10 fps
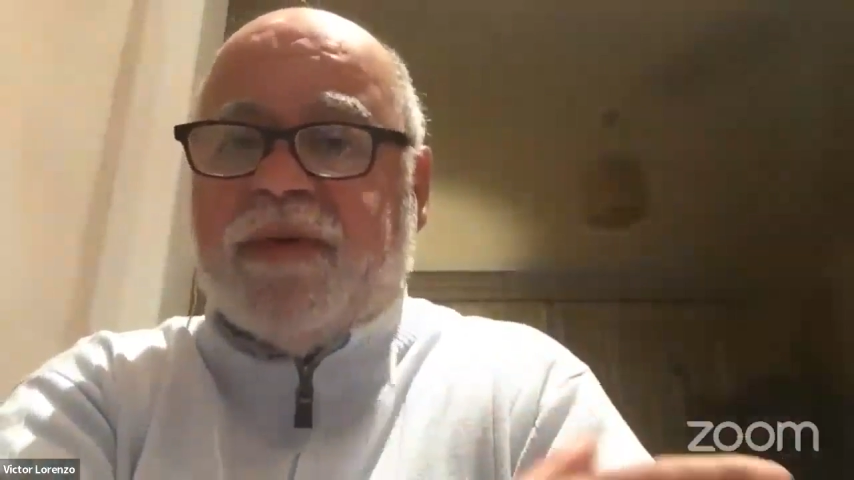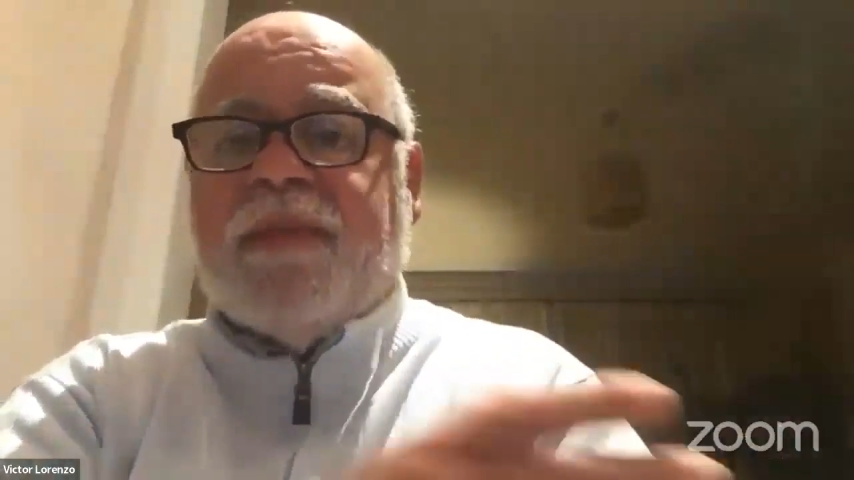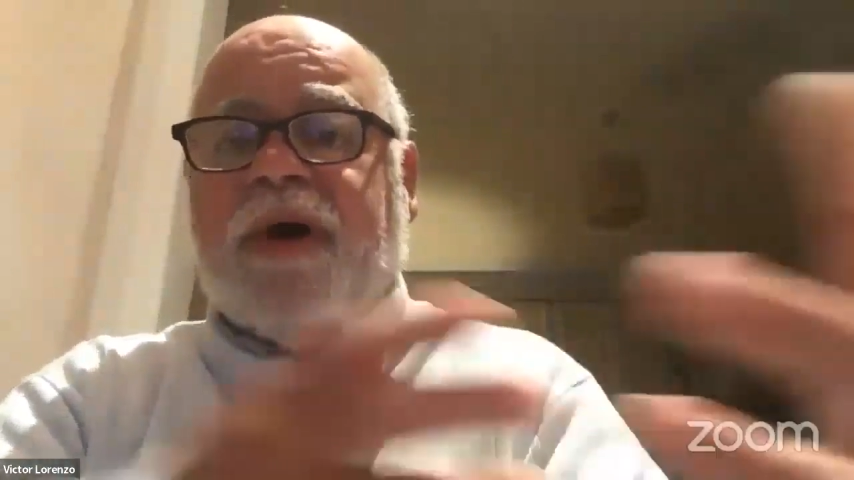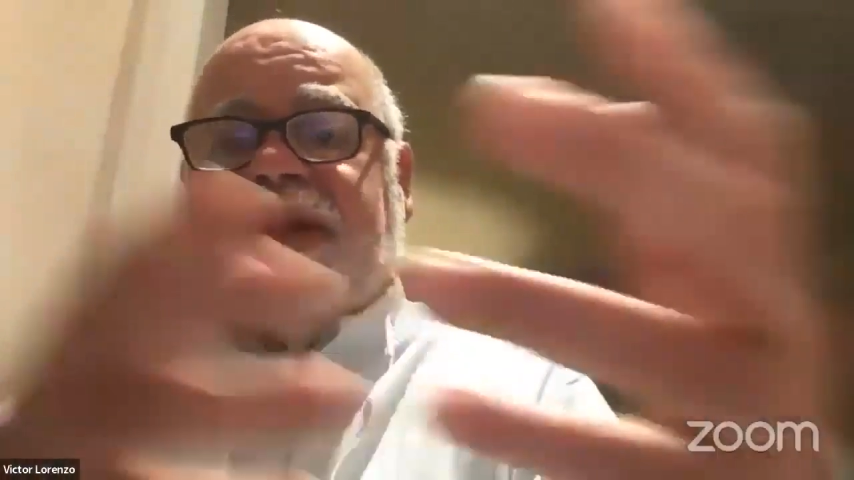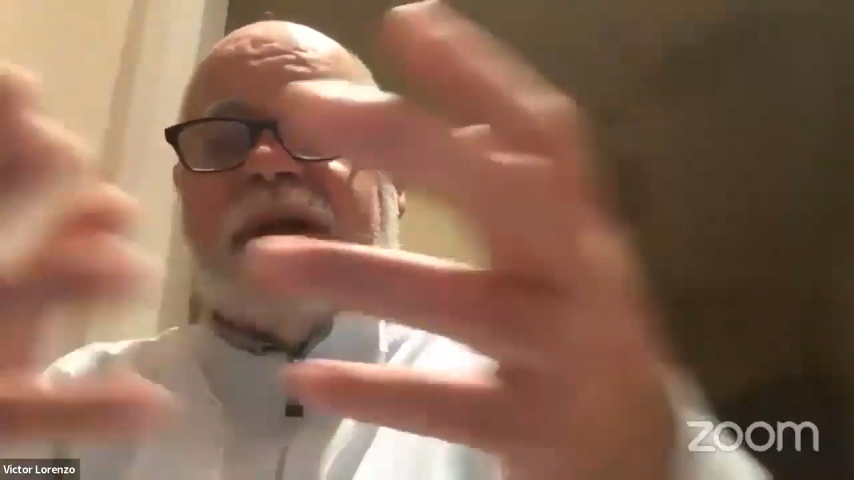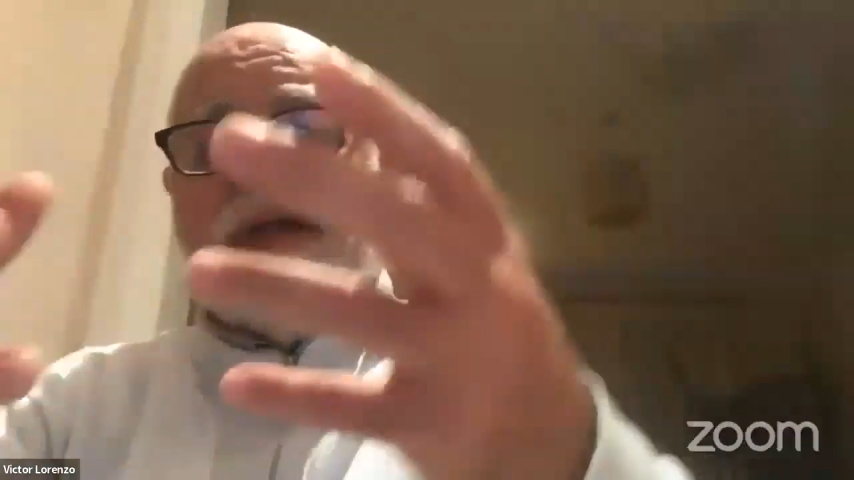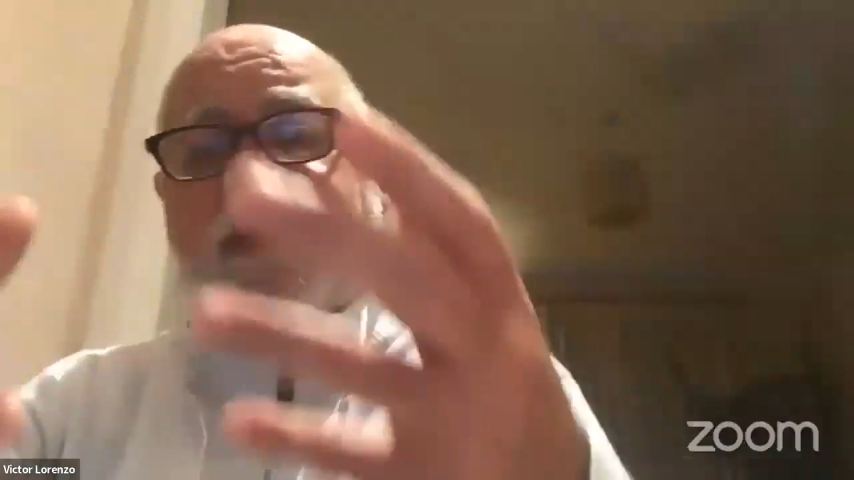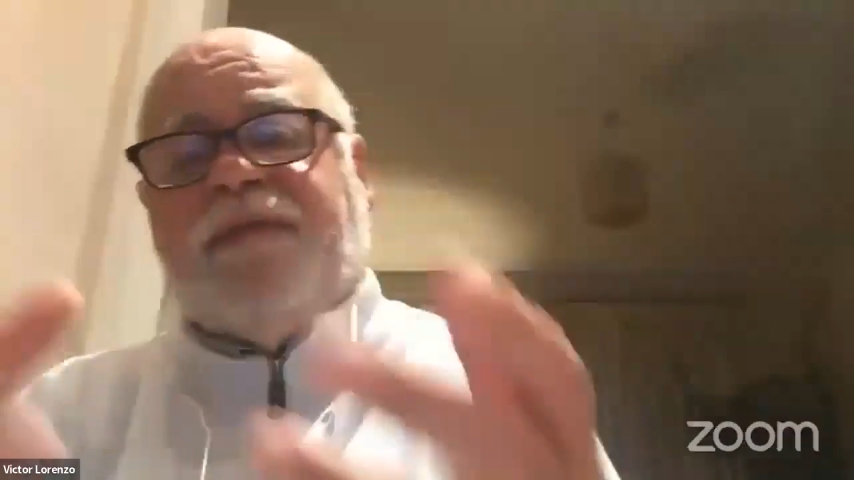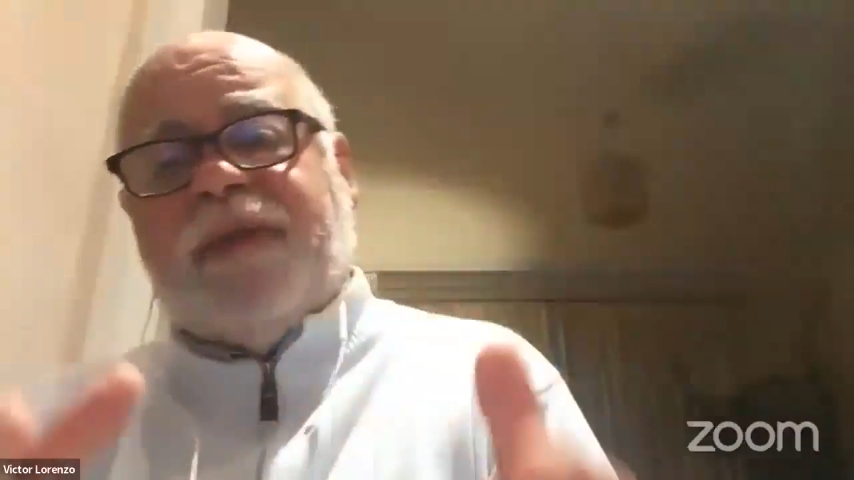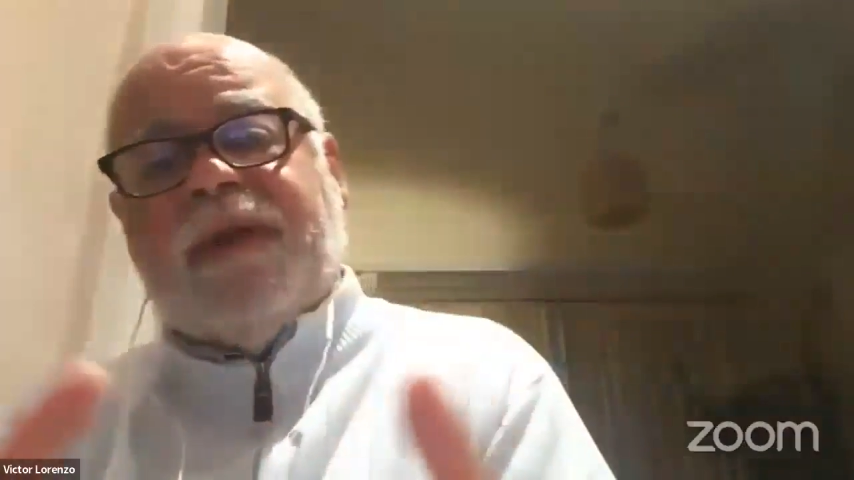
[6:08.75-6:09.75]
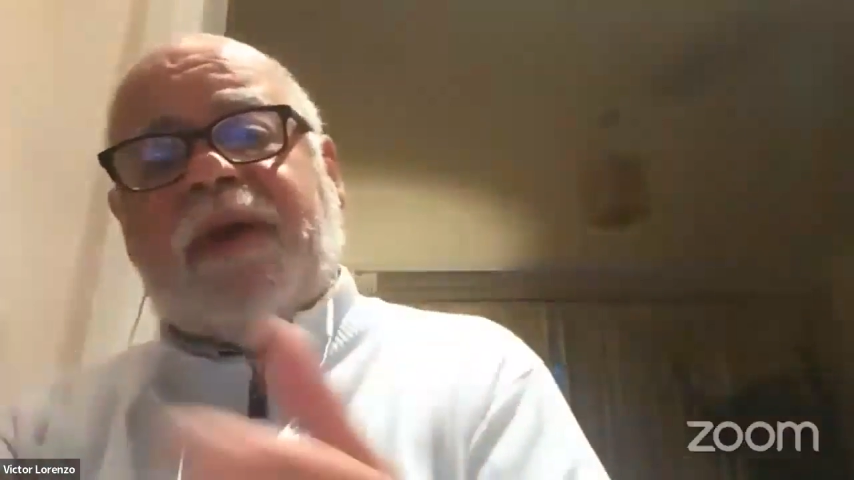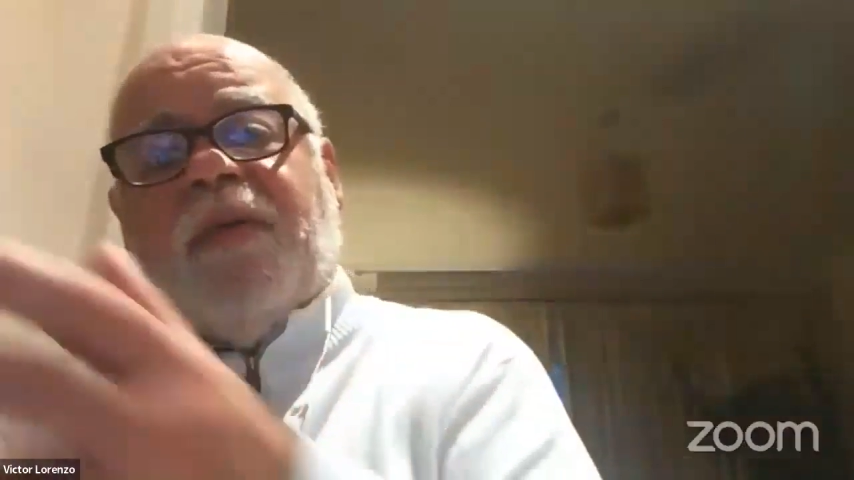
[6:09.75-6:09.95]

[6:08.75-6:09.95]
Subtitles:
from God, a gift,